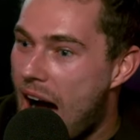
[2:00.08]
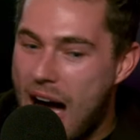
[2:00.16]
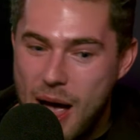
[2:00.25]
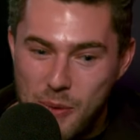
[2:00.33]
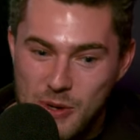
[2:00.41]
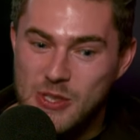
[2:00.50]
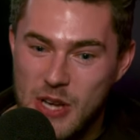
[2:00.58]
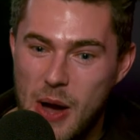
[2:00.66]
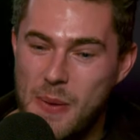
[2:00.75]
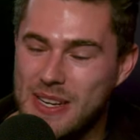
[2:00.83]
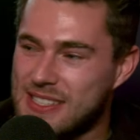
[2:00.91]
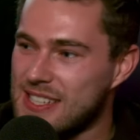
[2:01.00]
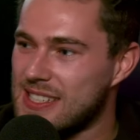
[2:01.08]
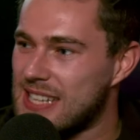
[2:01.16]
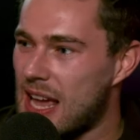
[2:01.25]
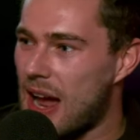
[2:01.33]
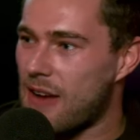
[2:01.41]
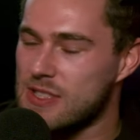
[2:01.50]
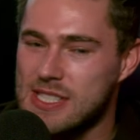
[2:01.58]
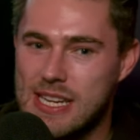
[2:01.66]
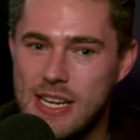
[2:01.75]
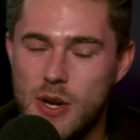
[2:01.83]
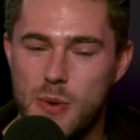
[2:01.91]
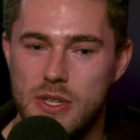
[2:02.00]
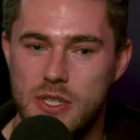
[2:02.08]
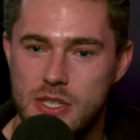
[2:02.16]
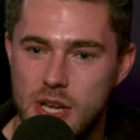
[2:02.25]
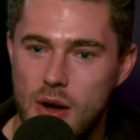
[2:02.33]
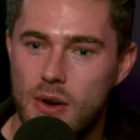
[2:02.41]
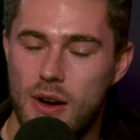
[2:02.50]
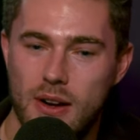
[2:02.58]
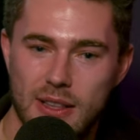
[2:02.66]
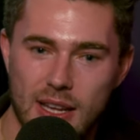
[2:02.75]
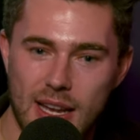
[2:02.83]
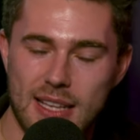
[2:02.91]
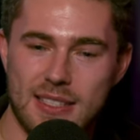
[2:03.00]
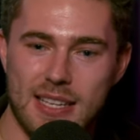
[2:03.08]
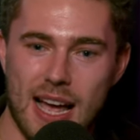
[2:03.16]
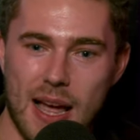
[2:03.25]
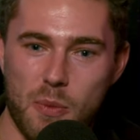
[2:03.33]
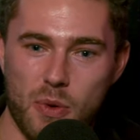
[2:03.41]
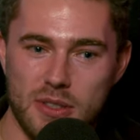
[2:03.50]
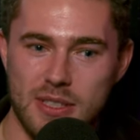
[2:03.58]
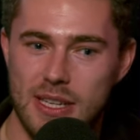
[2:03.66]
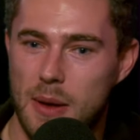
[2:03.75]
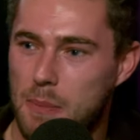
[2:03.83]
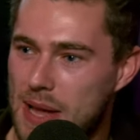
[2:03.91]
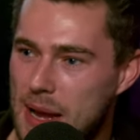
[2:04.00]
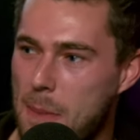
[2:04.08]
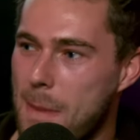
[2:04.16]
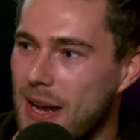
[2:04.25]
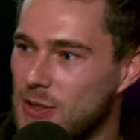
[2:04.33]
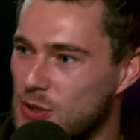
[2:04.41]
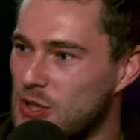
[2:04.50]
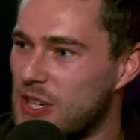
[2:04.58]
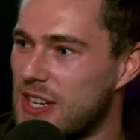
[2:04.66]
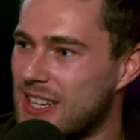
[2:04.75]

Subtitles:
I was going to say, I haven't seen you in so long, and the last time was in a big mansion,